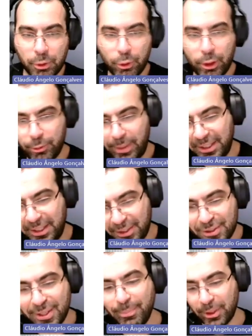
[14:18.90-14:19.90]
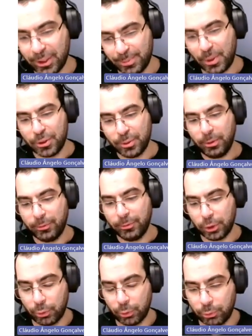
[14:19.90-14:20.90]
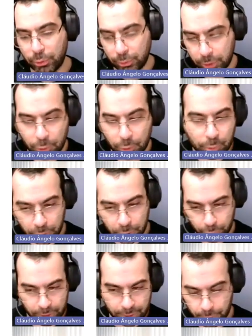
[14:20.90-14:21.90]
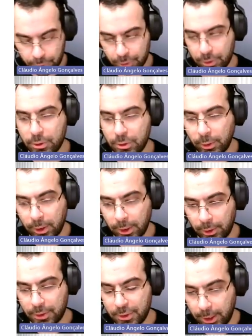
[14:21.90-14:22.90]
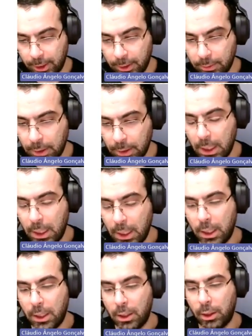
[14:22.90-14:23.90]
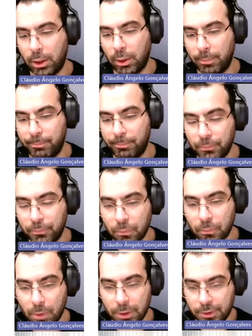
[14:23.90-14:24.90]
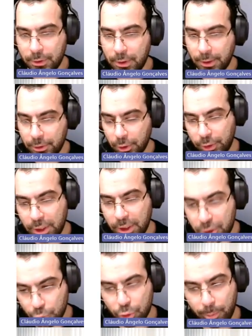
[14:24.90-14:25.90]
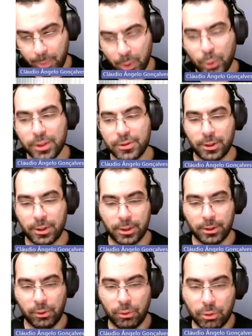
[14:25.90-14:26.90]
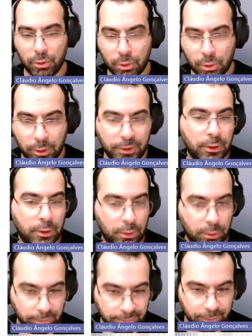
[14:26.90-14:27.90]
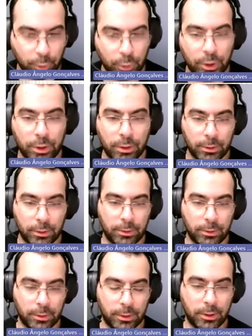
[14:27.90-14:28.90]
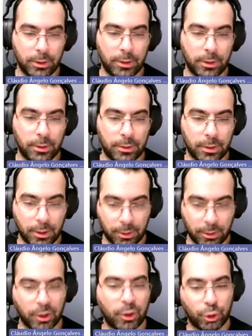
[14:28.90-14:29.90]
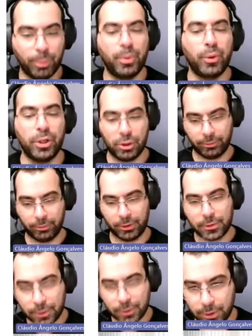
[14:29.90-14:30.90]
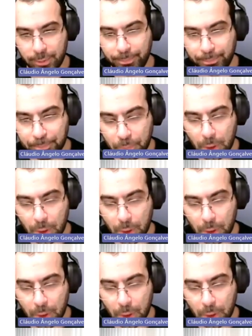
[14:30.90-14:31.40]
We try to make it as simple as possible so new researchers and so on can understand. And so these two components are critical for the good operation of this system.